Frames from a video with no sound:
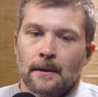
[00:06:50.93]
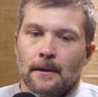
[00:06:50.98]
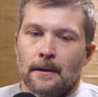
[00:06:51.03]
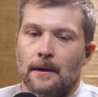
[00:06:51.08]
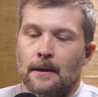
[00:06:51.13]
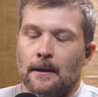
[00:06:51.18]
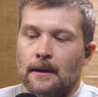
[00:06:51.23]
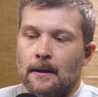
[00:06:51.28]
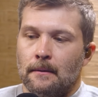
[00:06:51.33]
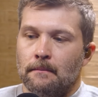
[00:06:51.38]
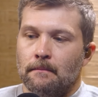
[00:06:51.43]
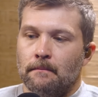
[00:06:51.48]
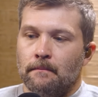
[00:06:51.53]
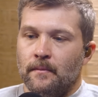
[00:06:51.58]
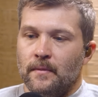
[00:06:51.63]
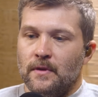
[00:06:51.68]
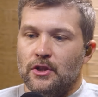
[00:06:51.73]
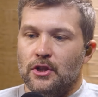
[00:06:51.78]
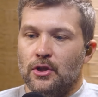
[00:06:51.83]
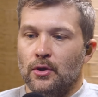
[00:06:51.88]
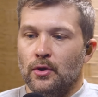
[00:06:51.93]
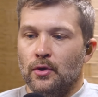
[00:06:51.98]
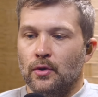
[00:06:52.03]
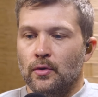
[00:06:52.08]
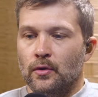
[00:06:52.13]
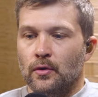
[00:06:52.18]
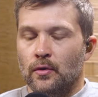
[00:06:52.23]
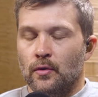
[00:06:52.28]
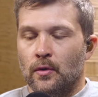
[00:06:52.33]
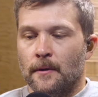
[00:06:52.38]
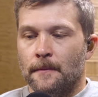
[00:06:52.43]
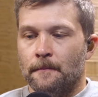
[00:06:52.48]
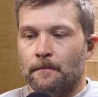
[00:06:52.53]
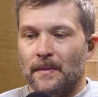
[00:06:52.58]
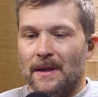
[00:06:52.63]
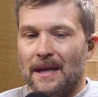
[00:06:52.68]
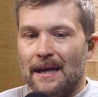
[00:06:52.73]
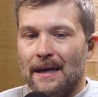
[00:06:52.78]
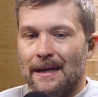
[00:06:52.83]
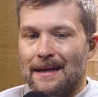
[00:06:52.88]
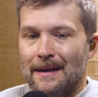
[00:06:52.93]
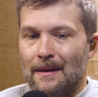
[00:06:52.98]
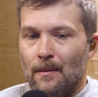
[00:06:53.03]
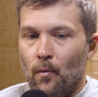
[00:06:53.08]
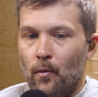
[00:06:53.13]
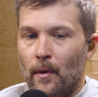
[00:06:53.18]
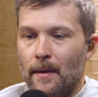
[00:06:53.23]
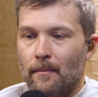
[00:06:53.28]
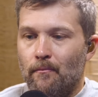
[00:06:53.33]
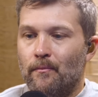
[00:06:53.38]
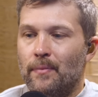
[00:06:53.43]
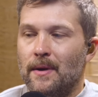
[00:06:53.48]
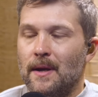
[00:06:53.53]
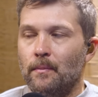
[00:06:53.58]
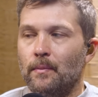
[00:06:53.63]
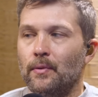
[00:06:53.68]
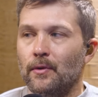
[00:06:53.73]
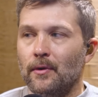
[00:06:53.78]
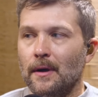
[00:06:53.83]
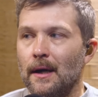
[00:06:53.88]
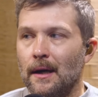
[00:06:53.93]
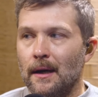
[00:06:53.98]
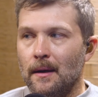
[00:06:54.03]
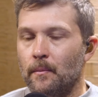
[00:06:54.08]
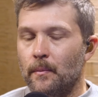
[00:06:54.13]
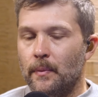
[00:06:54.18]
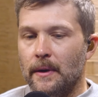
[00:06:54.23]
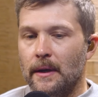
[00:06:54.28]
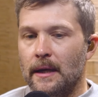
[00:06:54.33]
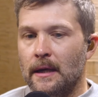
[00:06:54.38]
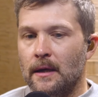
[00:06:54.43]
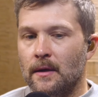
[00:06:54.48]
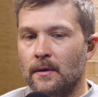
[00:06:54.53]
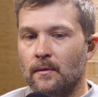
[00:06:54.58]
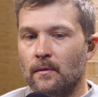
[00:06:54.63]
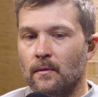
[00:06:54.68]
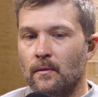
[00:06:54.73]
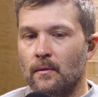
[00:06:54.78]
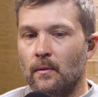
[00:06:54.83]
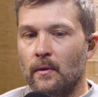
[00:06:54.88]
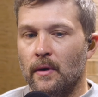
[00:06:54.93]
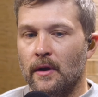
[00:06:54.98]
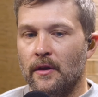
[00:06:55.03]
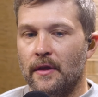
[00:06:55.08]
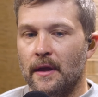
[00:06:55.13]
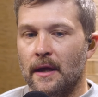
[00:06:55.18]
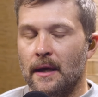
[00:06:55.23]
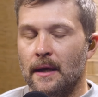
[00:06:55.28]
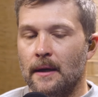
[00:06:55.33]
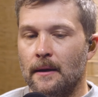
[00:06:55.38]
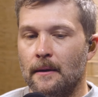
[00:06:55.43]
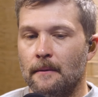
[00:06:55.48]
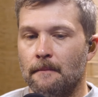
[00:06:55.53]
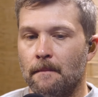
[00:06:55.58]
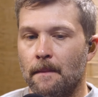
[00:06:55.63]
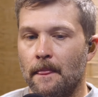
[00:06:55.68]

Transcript: um to kind of whip people up in with a